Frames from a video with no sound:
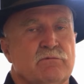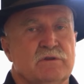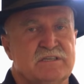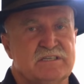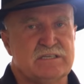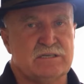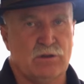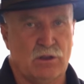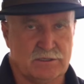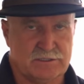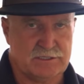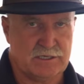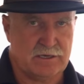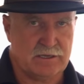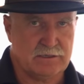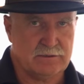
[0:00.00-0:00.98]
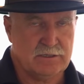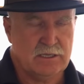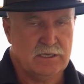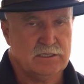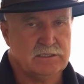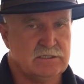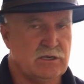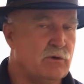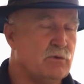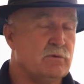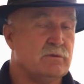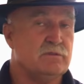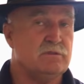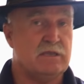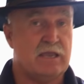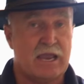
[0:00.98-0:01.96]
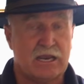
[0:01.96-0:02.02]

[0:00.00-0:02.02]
with slots in it, so the